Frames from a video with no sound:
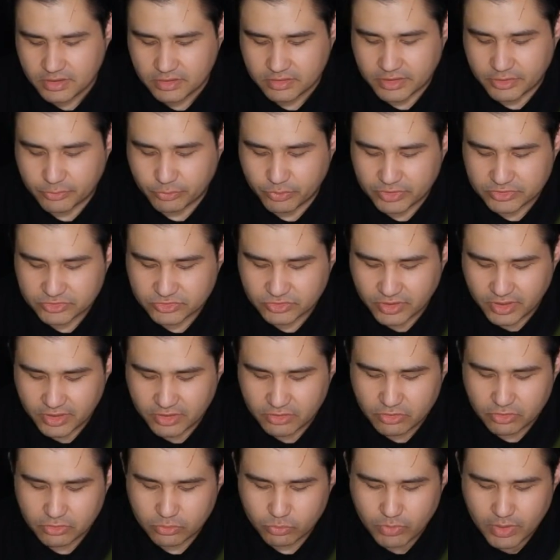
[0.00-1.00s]
The reason I
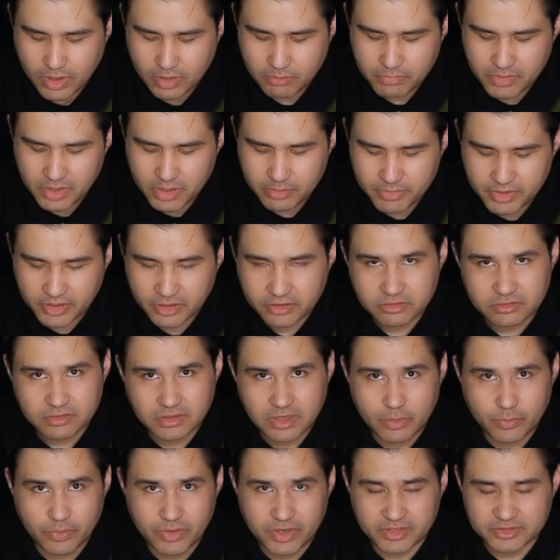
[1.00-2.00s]
cut 1 millimeter,
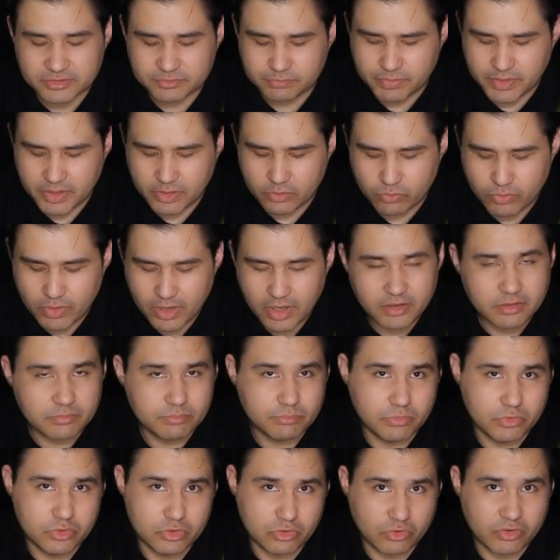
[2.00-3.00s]
I will explain why,
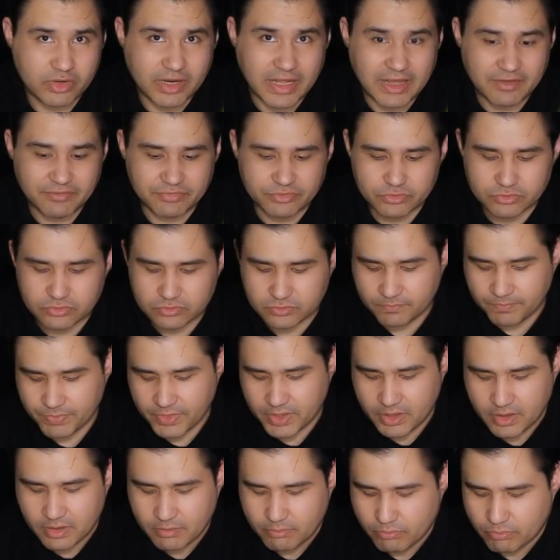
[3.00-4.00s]
but you don't have to.
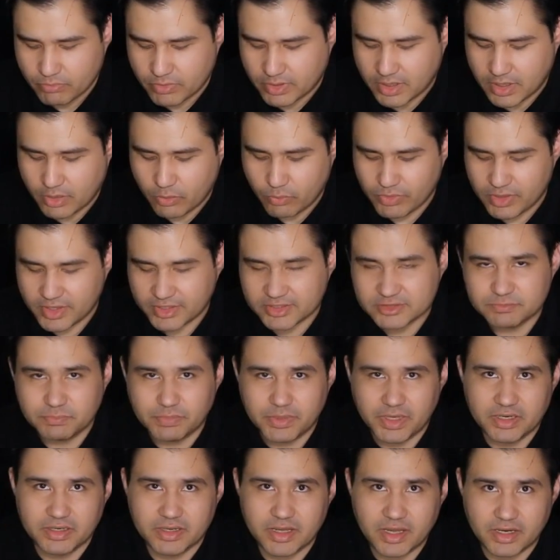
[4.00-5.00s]
But I will
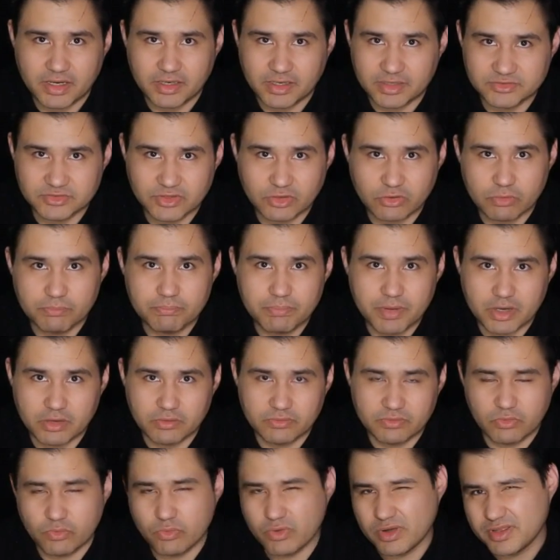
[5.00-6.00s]
explain that in the second
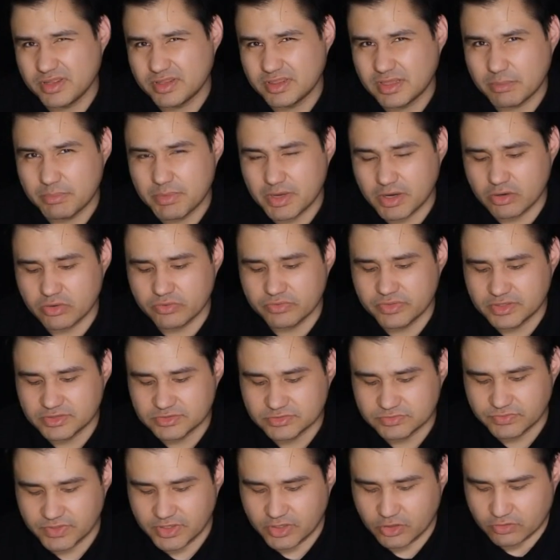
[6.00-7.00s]
part or in the middle of
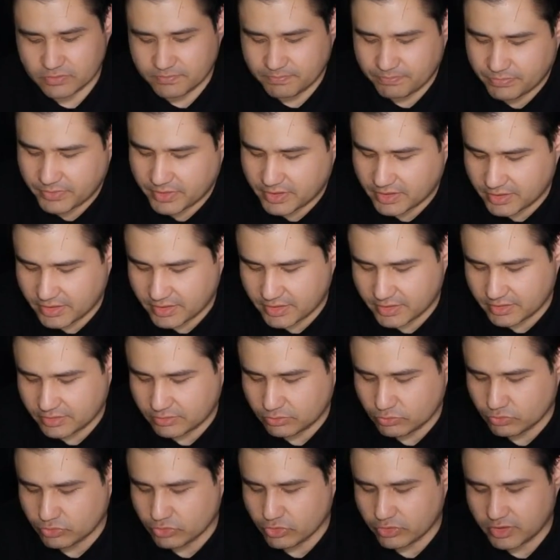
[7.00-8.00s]
this video
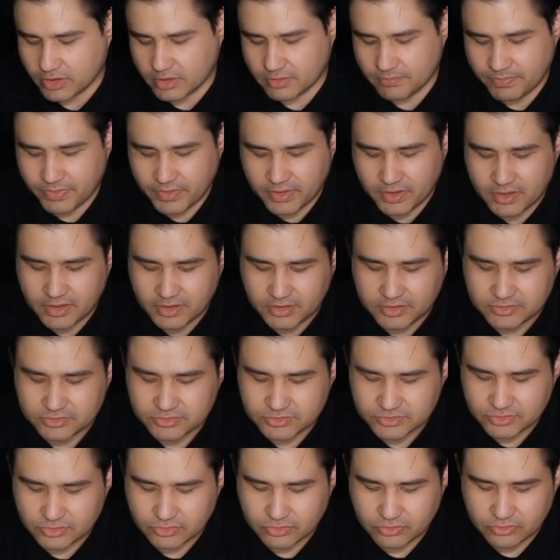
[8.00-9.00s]
tutorial.
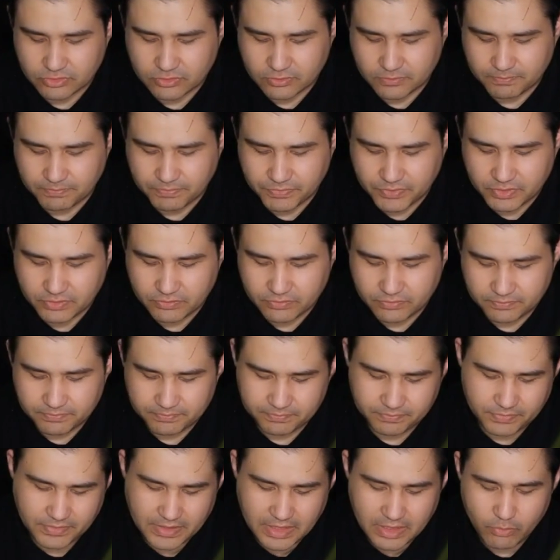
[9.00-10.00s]
So
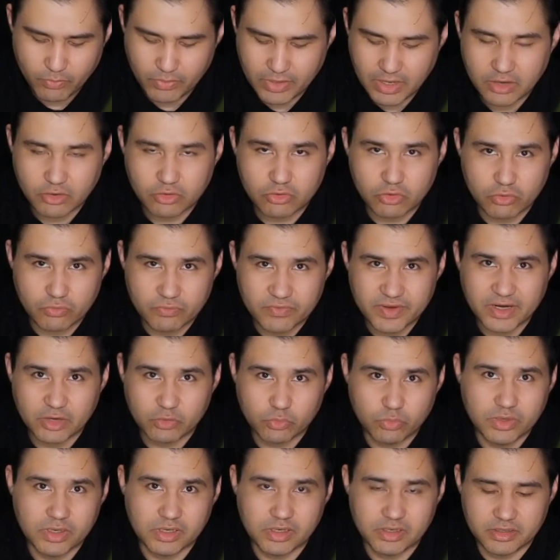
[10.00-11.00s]
I want to go very
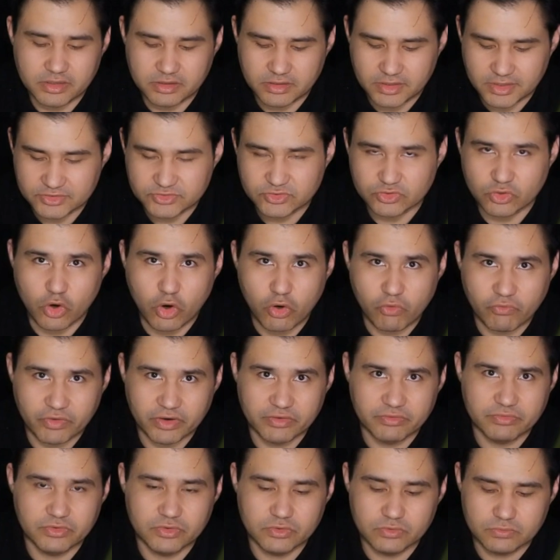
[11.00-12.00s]
quickly in this
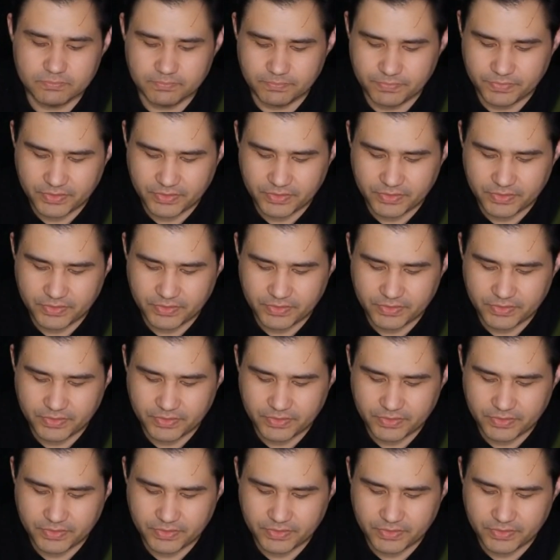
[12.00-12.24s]
overview.